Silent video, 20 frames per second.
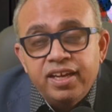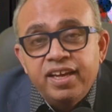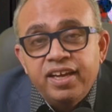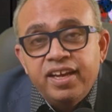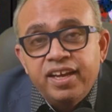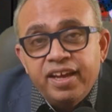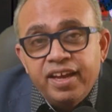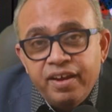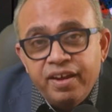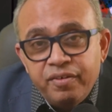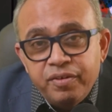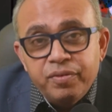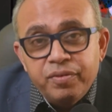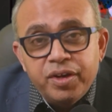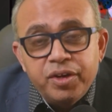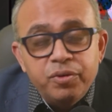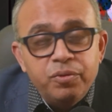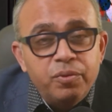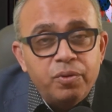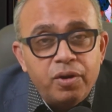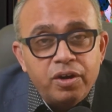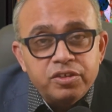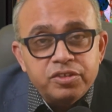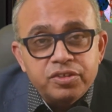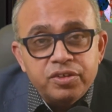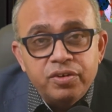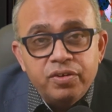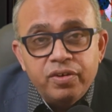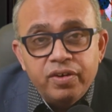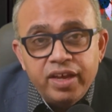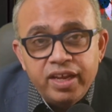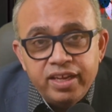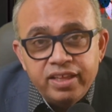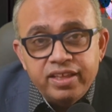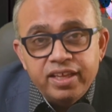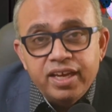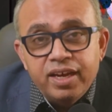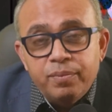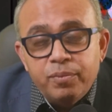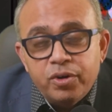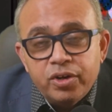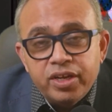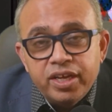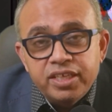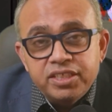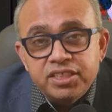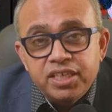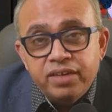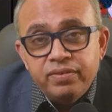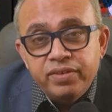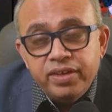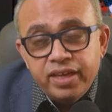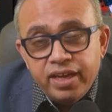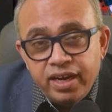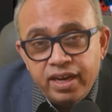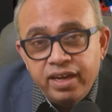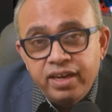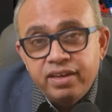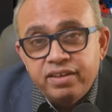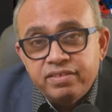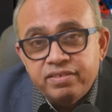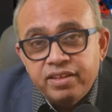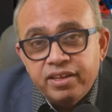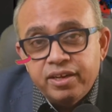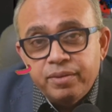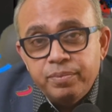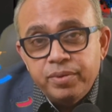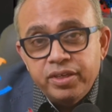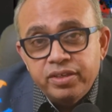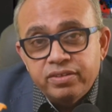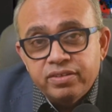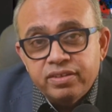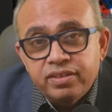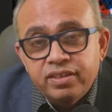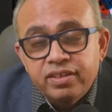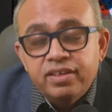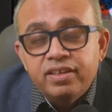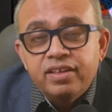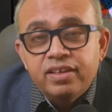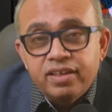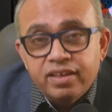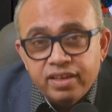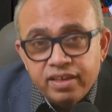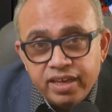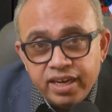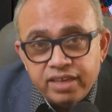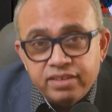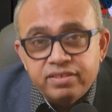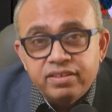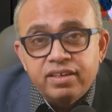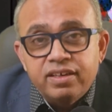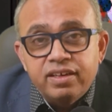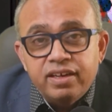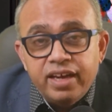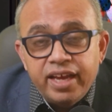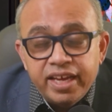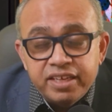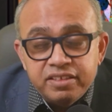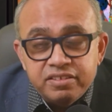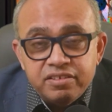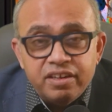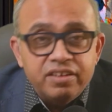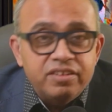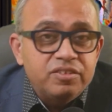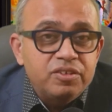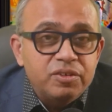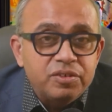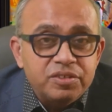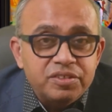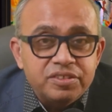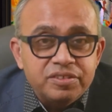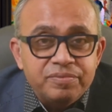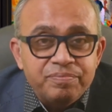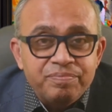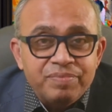everyone who wants to know anything about HIV and its therapies gets an extra resource.